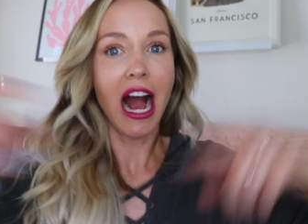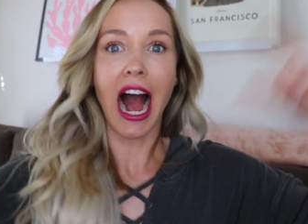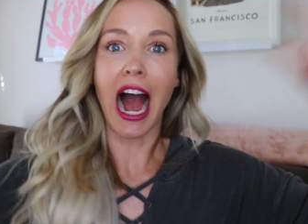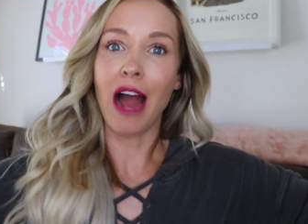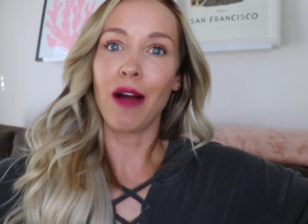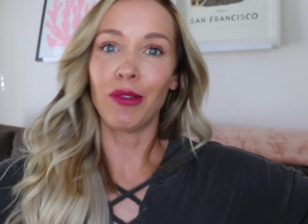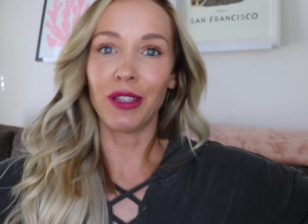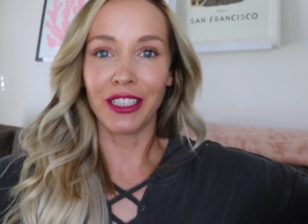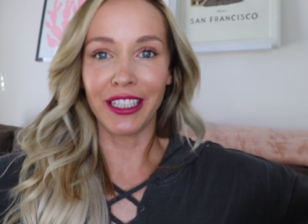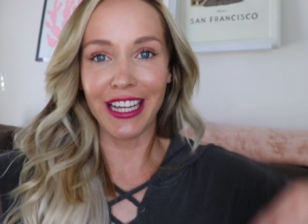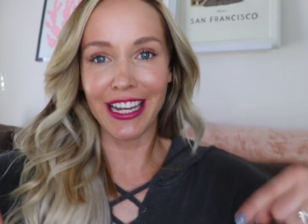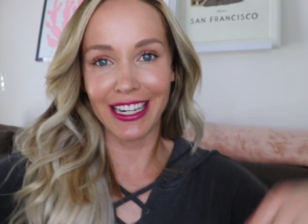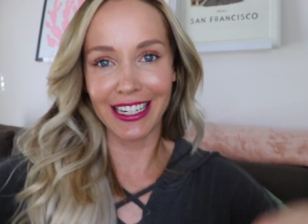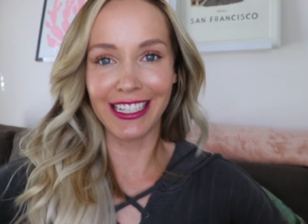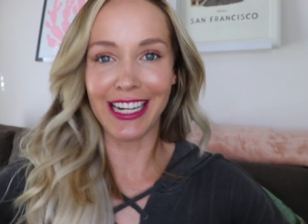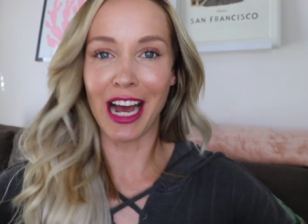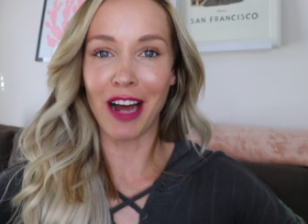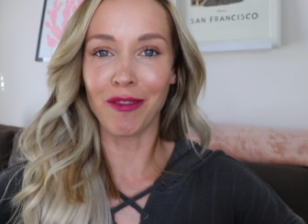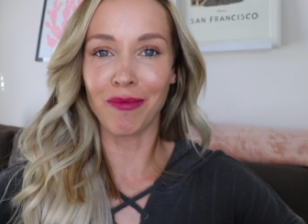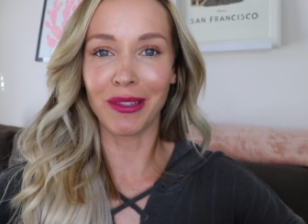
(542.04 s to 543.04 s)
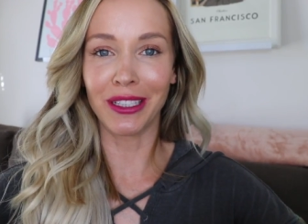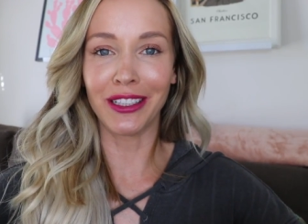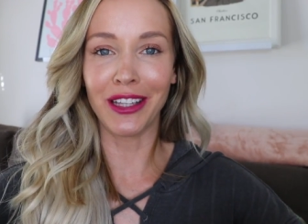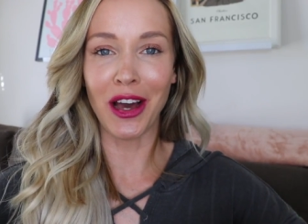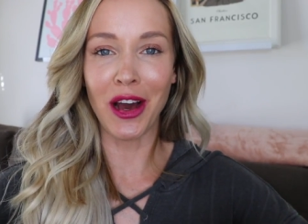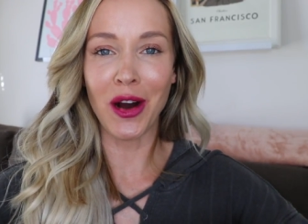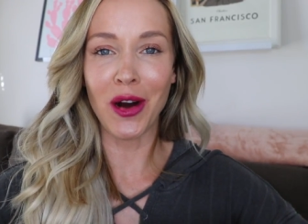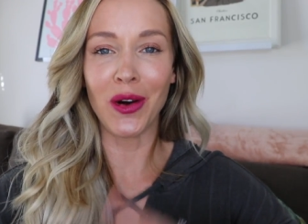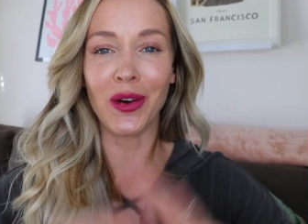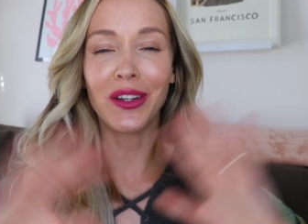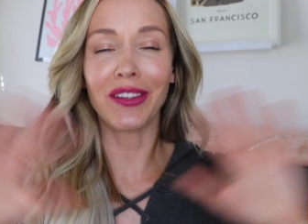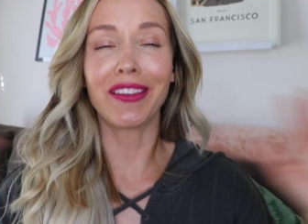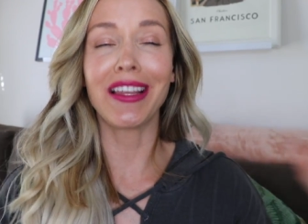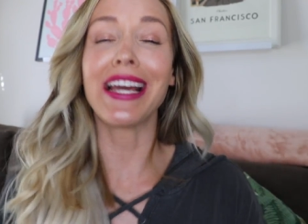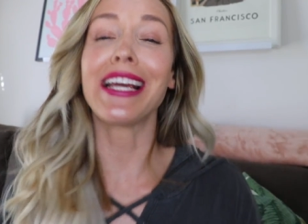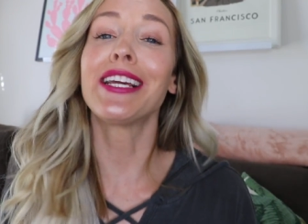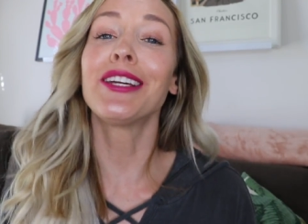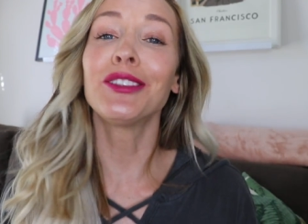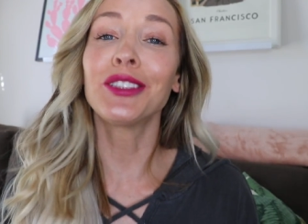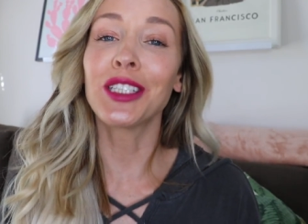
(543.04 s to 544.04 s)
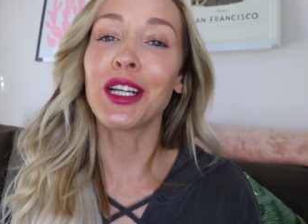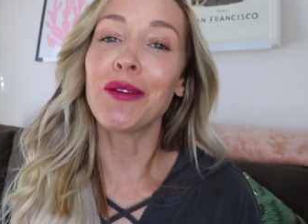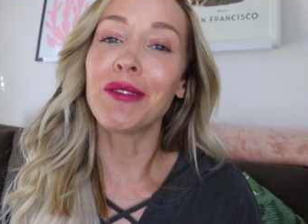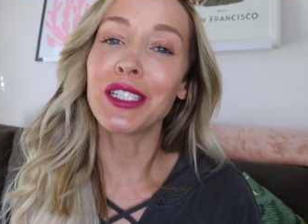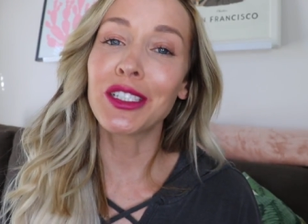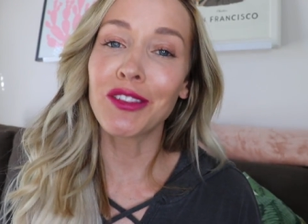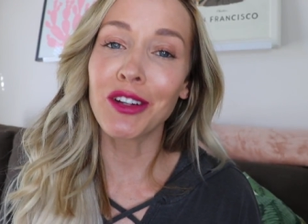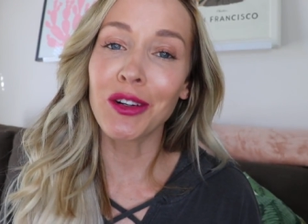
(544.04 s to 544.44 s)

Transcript: I will link down below. Thank you so much